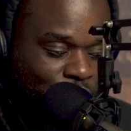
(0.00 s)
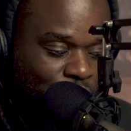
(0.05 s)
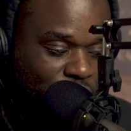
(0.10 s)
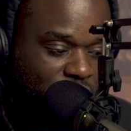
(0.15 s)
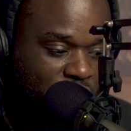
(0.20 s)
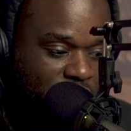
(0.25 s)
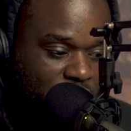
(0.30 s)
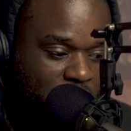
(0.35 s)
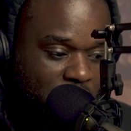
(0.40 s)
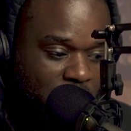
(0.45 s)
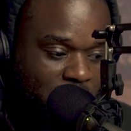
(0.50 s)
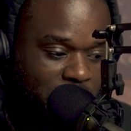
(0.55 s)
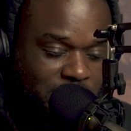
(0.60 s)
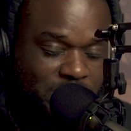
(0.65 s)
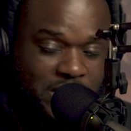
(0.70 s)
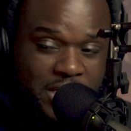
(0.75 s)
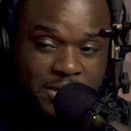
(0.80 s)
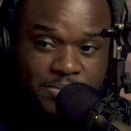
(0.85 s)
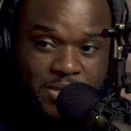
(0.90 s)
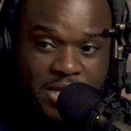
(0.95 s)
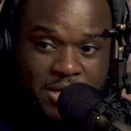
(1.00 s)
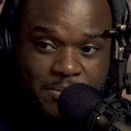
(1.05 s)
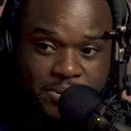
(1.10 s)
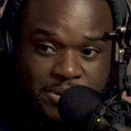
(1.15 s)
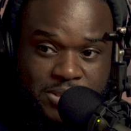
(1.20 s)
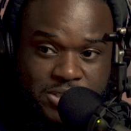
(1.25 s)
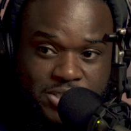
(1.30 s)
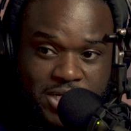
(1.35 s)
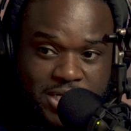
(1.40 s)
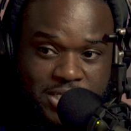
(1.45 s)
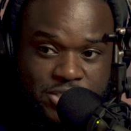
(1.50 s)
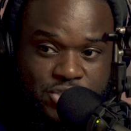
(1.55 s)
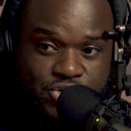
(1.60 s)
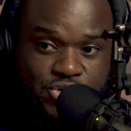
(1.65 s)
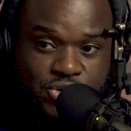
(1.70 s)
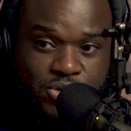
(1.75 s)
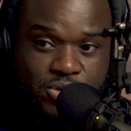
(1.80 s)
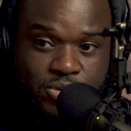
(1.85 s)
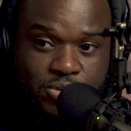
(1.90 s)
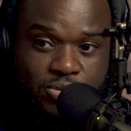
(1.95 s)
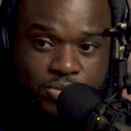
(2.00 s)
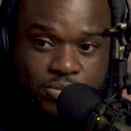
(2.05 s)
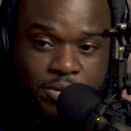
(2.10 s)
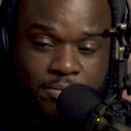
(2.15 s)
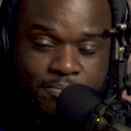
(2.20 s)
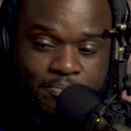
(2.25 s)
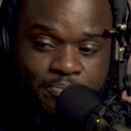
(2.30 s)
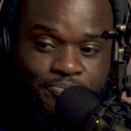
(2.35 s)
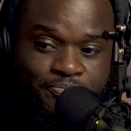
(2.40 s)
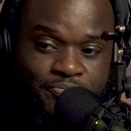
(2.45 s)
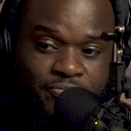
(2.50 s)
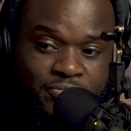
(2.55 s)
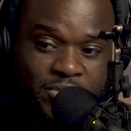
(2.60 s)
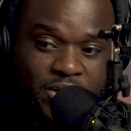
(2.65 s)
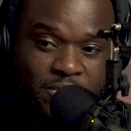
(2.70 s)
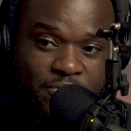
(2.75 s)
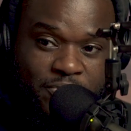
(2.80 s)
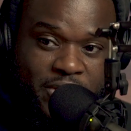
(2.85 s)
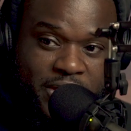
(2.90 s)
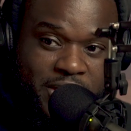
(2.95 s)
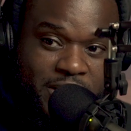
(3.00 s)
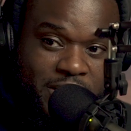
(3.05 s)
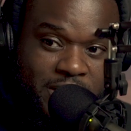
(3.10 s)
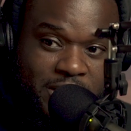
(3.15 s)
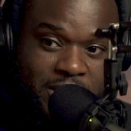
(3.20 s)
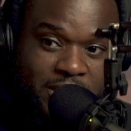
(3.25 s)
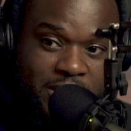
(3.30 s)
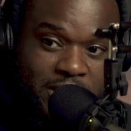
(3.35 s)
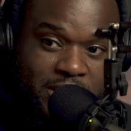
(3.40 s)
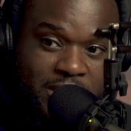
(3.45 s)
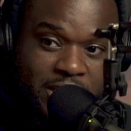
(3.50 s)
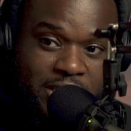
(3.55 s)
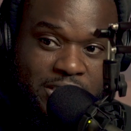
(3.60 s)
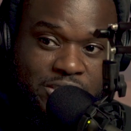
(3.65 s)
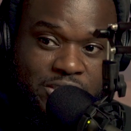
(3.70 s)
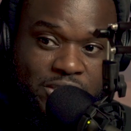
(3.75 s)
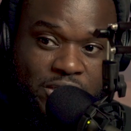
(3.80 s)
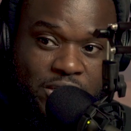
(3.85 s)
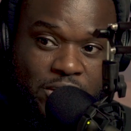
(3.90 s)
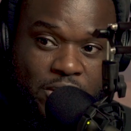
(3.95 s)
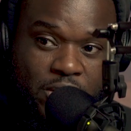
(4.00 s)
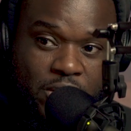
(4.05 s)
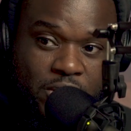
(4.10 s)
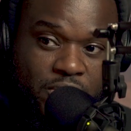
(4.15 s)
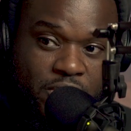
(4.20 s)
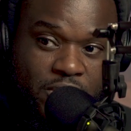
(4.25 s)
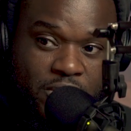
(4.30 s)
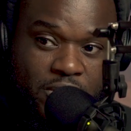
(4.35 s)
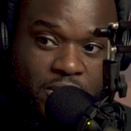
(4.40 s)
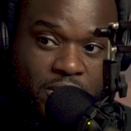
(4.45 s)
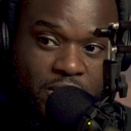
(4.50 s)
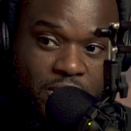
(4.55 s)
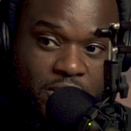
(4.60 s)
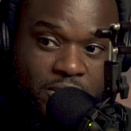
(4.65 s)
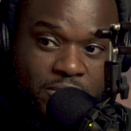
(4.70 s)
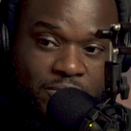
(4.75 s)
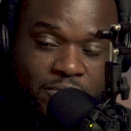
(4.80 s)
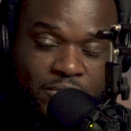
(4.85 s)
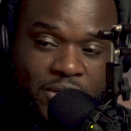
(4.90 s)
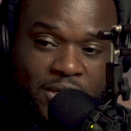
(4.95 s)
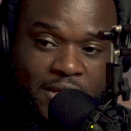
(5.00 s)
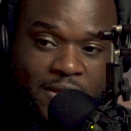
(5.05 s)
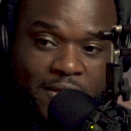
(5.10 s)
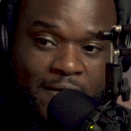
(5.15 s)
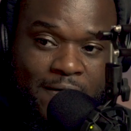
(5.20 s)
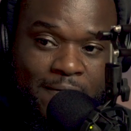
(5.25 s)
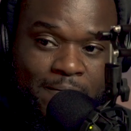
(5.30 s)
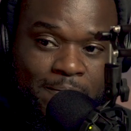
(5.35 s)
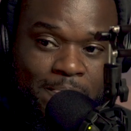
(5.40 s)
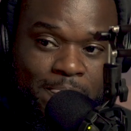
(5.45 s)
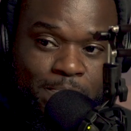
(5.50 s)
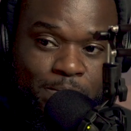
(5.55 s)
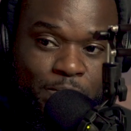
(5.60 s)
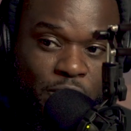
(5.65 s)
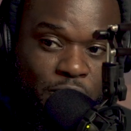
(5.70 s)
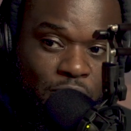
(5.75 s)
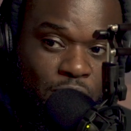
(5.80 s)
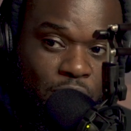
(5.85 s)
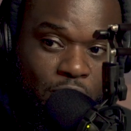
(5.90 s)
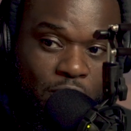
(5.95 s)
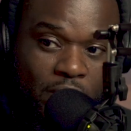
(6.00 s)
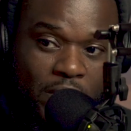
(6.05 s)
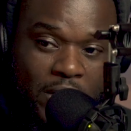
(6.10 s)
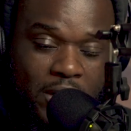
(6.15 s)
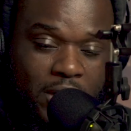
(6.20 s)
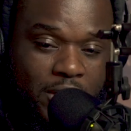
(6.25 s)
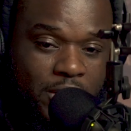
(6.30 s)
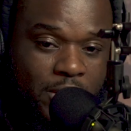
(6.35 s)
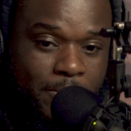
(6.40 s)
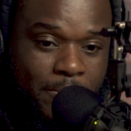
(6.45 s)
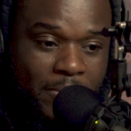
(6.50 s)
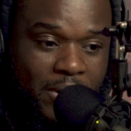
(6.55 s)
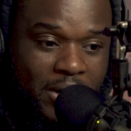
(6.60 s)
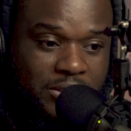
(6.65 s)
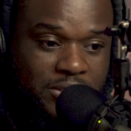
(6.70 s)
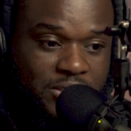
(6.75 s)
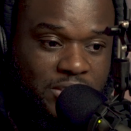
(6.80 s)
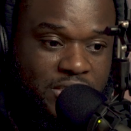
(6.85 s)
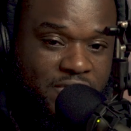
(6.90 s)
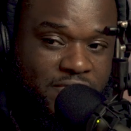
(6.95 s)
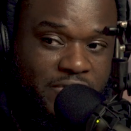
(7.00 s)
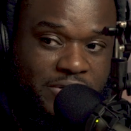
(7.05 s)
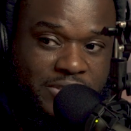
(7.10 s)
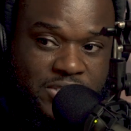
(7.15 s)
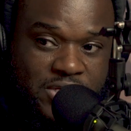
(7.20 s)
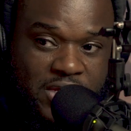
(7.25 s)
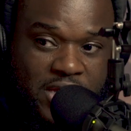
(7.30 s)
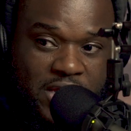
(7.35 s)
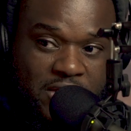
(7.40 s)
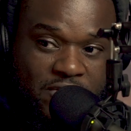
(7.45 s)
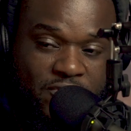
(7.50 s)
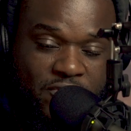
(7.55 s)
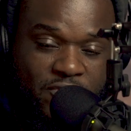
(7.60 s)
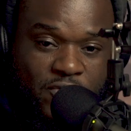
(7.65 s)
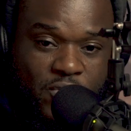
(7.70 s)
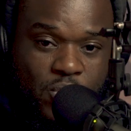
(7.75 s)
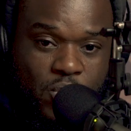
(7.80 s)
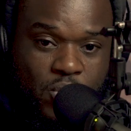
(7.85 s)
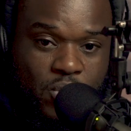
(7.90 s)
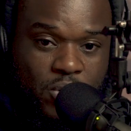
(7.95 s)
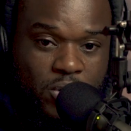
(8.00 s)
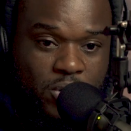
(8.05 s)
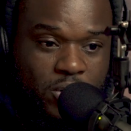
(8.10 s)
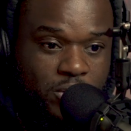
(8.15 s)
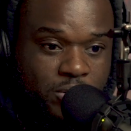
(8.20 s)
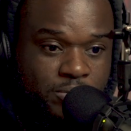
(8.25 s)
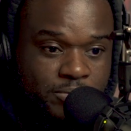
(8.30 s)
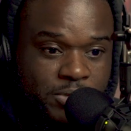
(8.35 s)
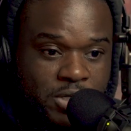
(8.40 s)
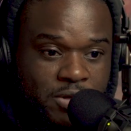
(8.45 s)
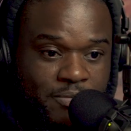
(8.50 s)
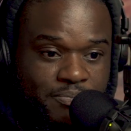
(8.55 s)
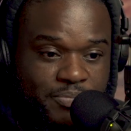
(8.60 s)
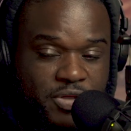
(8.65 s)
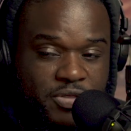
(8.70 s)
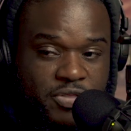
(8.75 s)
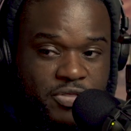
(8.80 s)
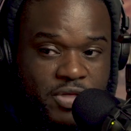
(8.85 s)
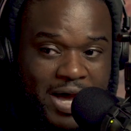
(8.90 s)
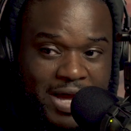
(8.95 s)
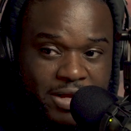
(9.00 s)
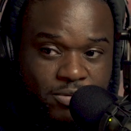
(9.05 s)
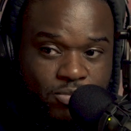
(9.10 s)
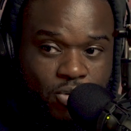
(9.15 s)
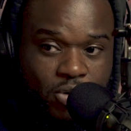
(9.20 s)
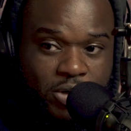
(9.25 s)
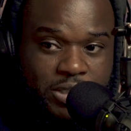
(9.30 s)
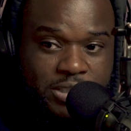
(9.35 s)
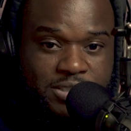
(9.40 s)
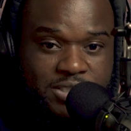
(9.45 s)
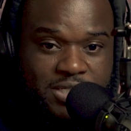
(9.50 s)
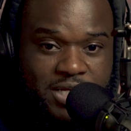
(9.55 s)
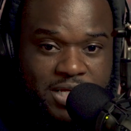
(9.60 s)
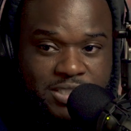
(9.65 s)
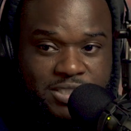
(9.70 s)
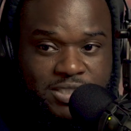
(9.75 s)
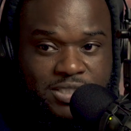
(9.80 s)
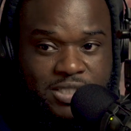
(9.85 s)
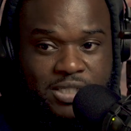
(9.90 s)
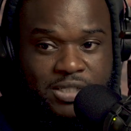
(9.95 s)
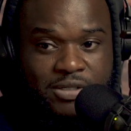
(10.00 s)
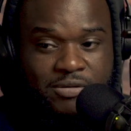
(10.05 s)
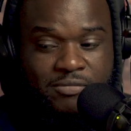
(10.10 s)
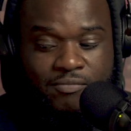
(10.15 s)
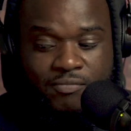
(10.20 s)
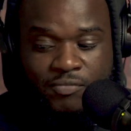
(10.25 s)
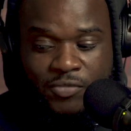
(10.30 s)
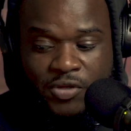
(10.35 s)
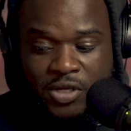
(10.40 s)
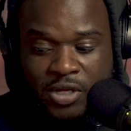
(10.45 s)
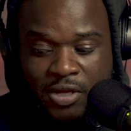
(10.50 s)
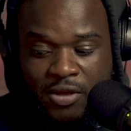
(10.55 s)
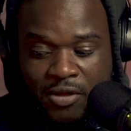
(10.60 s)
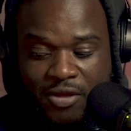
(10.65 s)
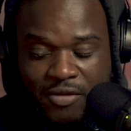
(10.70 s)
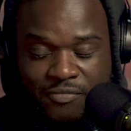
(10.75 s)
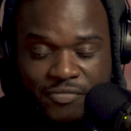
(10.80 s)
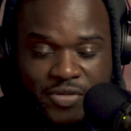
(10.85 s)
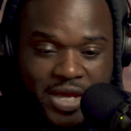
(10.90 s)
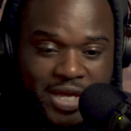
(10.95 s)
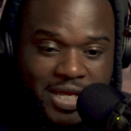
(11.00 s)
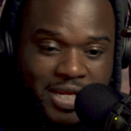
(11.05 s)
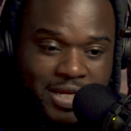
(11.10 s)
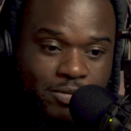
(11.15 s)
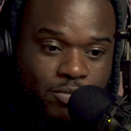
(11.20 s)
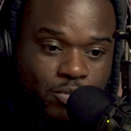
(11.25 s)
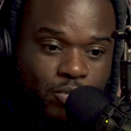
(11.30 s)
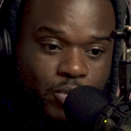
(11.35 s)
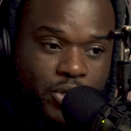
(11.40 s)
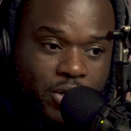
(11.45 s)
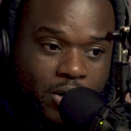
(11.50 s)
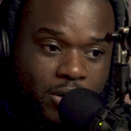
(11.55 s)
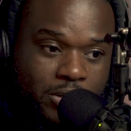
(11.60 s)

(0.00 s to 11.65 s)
the same day progesterone, and then it's another, $100 give or take for the thyroid testing, and then we